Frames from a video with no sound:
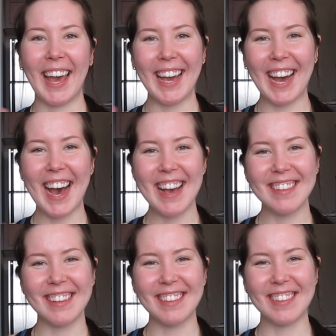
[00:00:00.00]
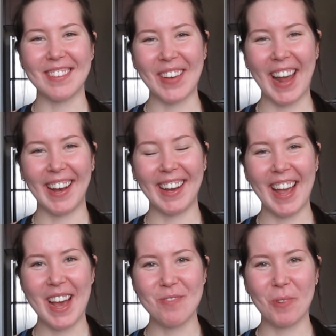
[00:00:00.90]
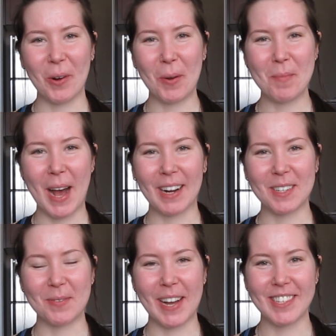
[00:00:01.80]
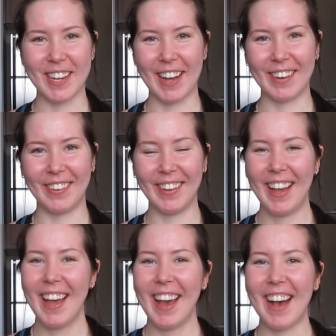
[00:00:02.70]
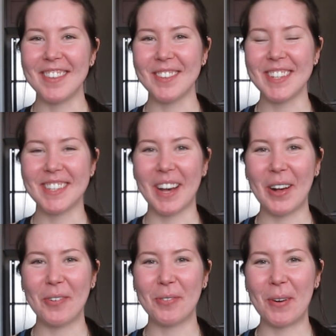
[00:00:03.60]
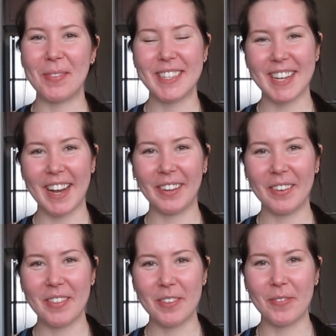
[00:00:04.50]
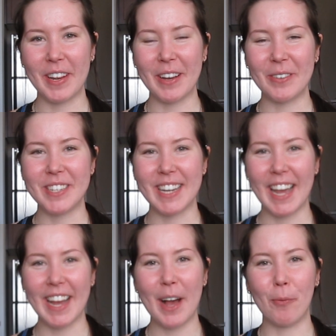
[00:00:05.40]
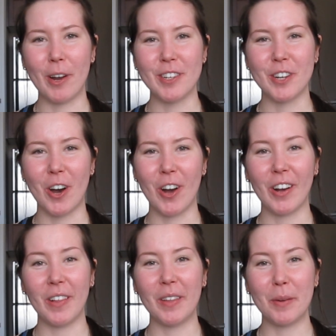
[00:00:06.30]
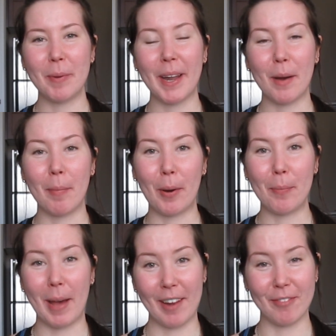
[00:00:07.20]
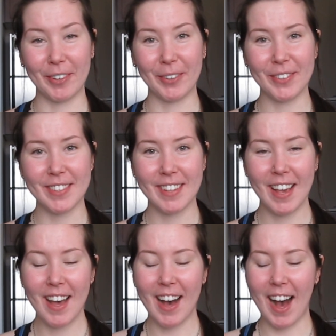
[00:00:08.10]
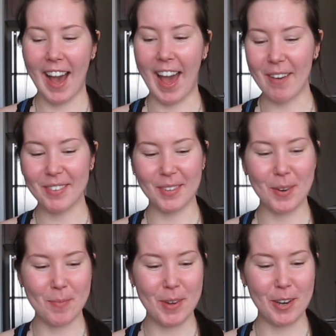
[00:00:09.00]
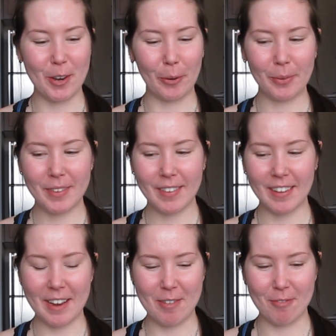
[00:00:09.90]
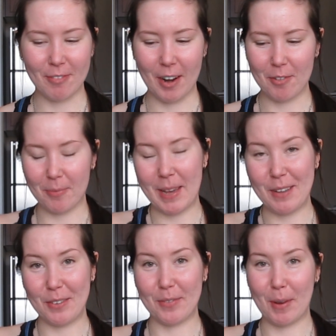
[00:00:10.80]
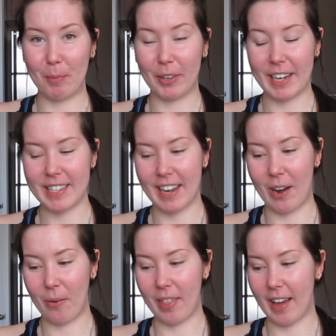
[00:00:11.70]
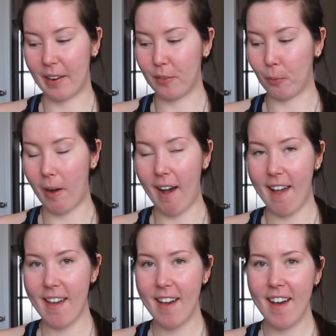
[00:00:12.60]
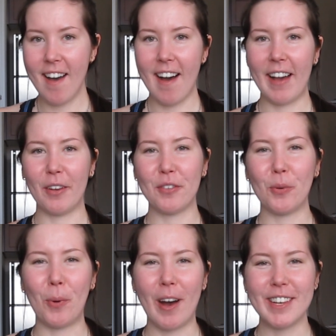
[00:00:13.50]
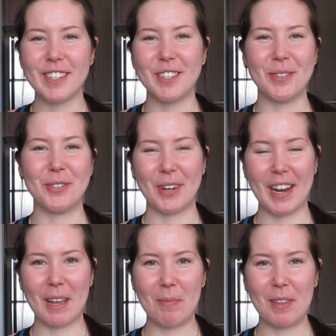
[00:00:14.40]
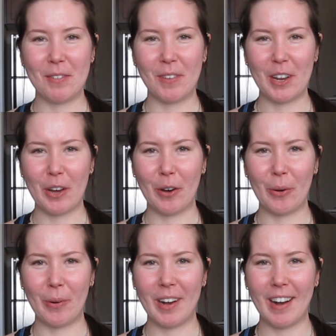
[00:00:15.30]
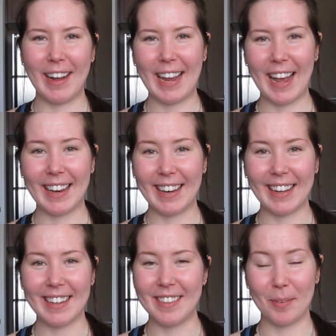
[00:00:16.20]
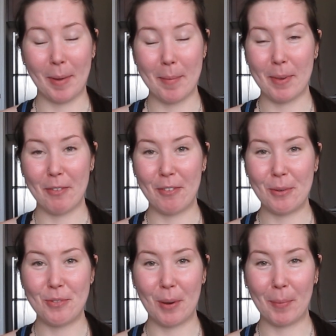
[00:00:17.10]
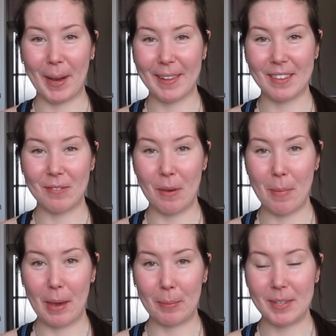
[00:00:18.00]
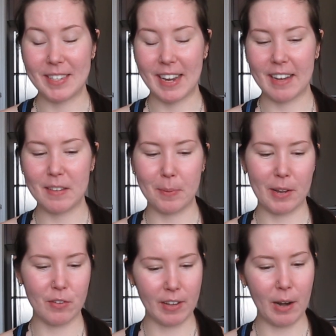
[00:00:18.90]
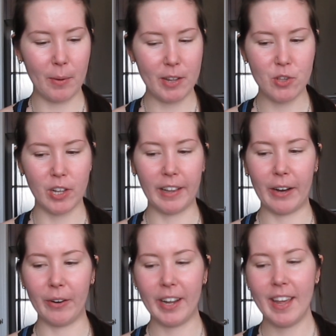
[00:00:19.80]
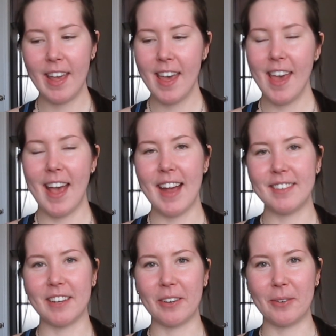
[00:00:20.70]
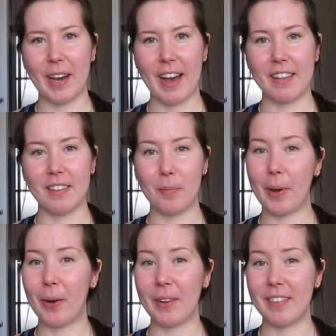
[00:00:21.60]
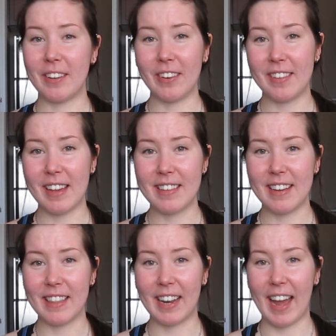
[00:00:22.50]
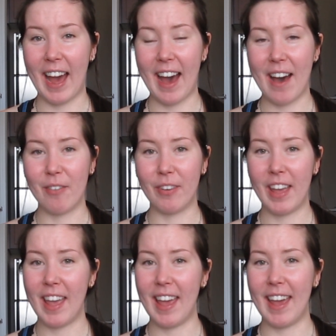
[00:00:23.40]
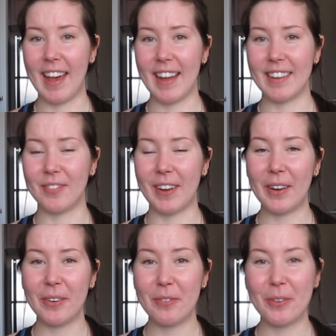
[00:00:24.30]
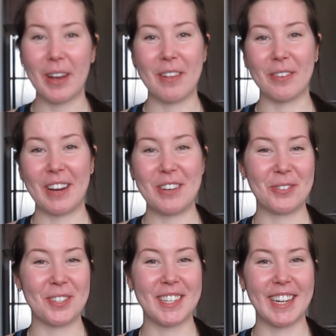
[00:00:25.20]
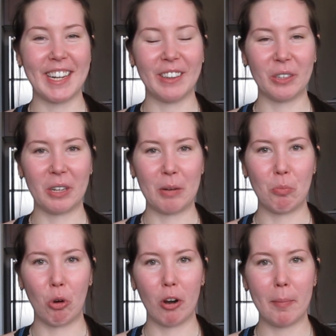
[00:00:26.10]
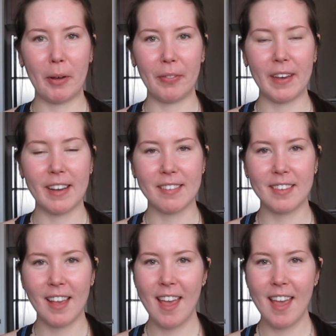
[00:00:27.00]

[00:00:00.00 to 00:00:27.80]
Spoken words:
Hey guys, it's Savana and welcome back to my channel. As you can tell from the title of this video, today I want to talk a little bit about pet foods. I have some notes in front of me, so if I'm looking down, that is why. I also want to try to keep this video unedited. There might be a few jump cuts if I make mistakes, but I just kind of want to chill out and tell you guys about a series idea that I have and find out if you guys are interested in learning more about this.